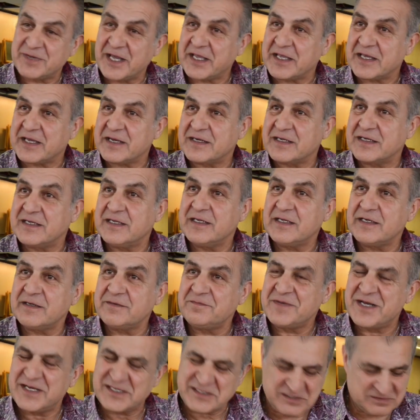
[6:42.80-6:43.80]
make a little
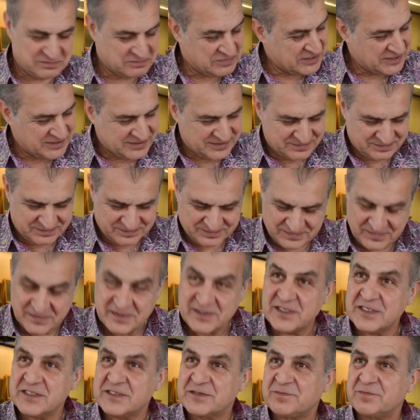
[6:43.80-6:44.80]
mess, but
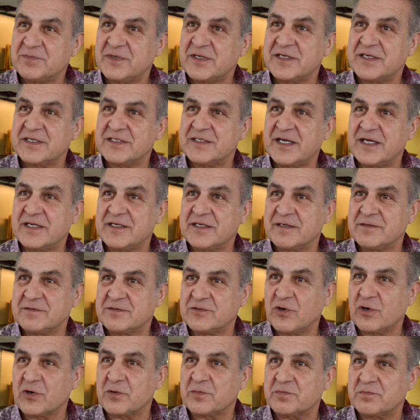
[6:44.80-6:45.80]
it's better than a
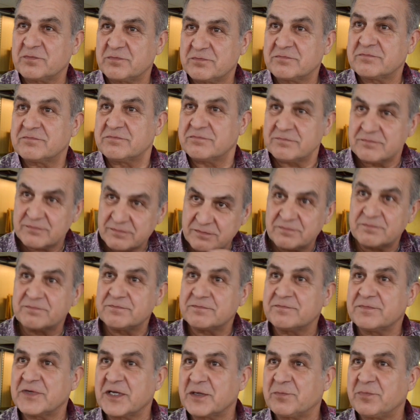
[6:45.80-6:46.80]
dog
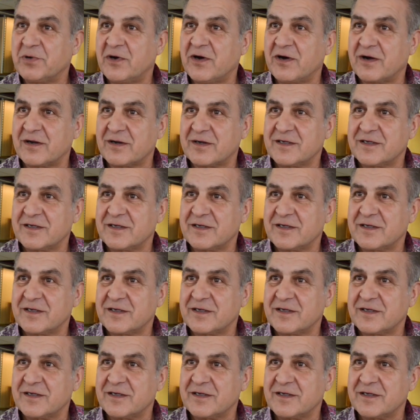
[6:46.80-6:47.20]
big pile.